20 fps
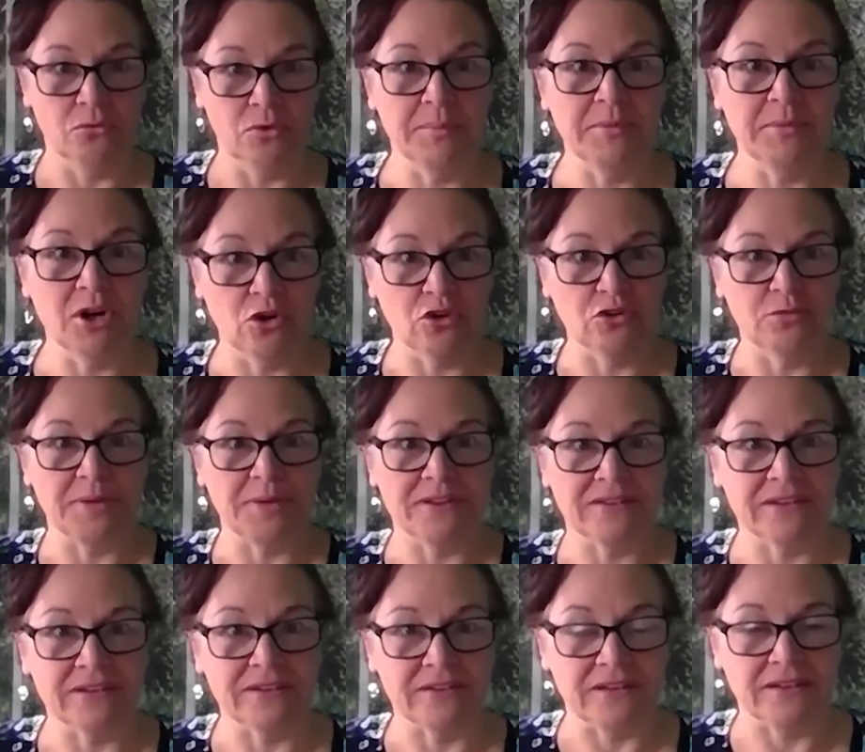women owned
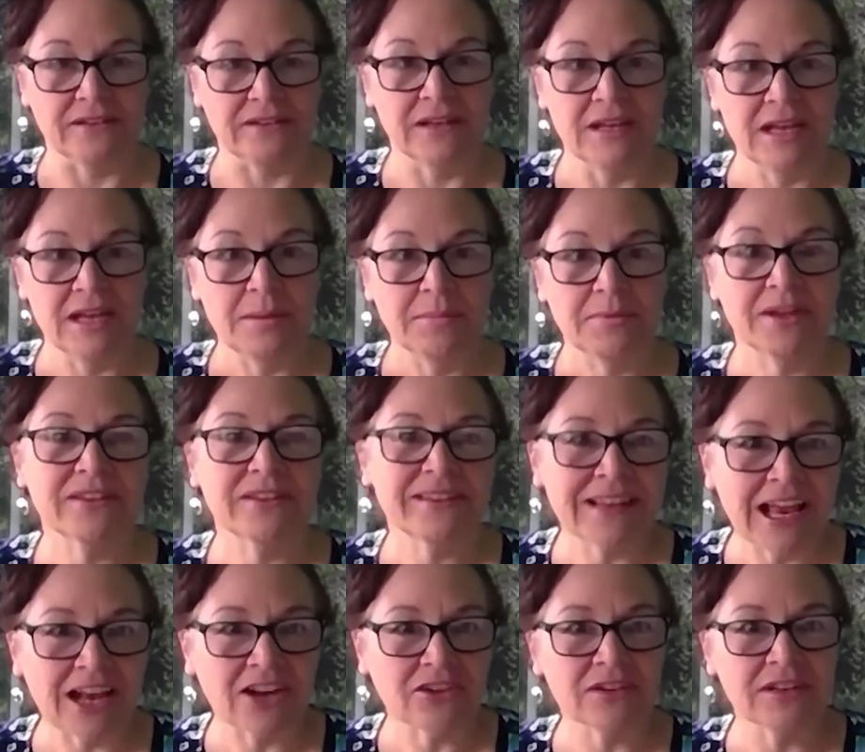businesses because
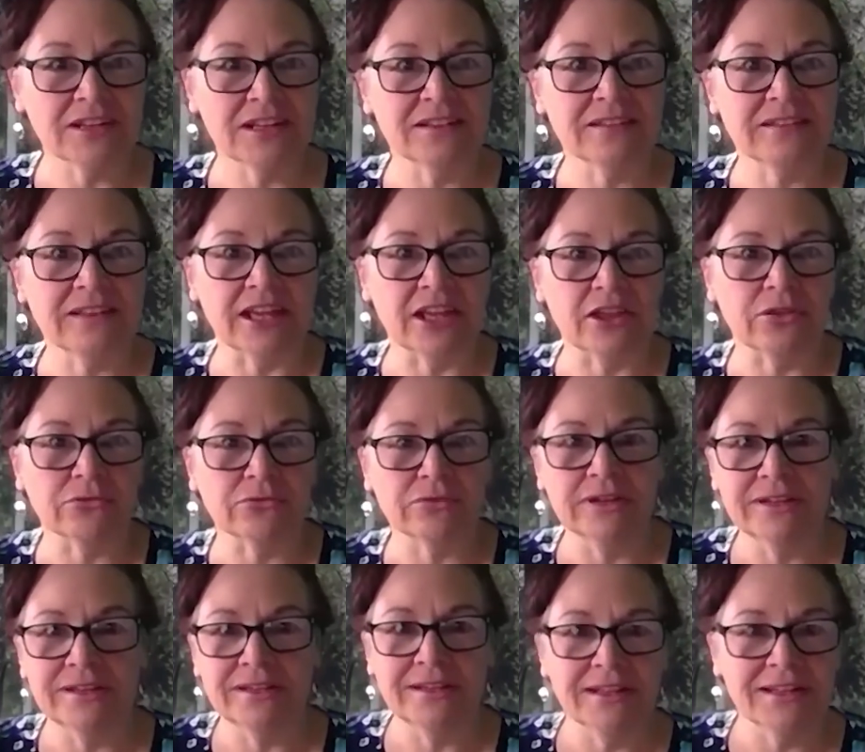nationally it's like
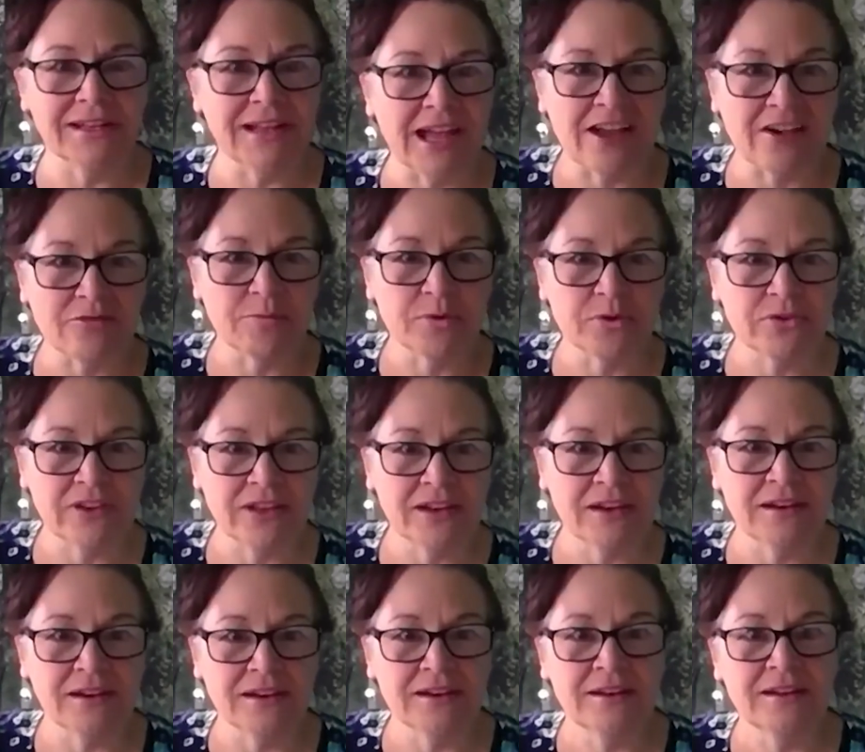three and a half
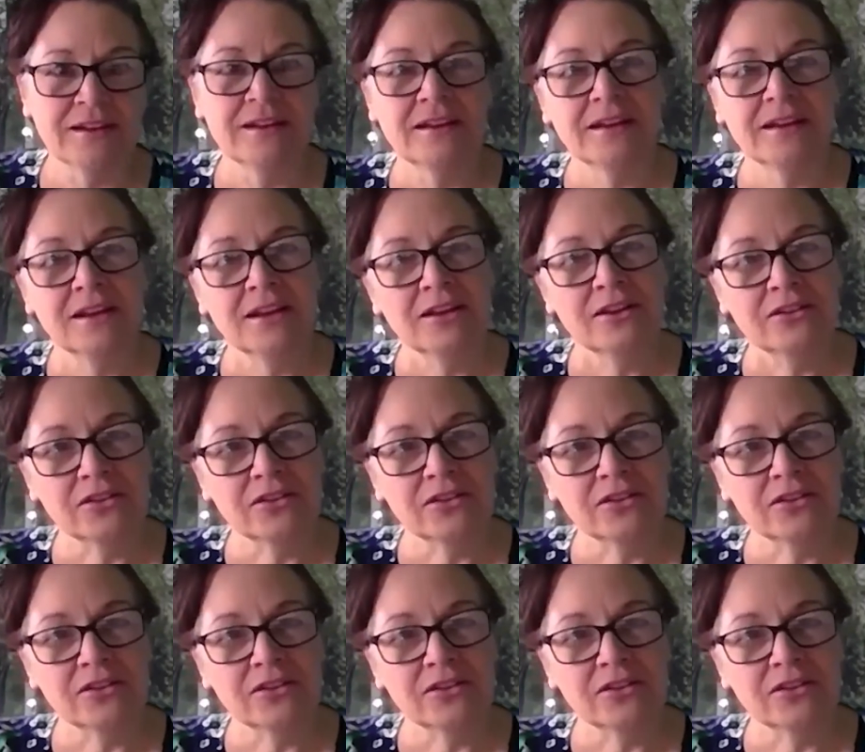percent. That's all.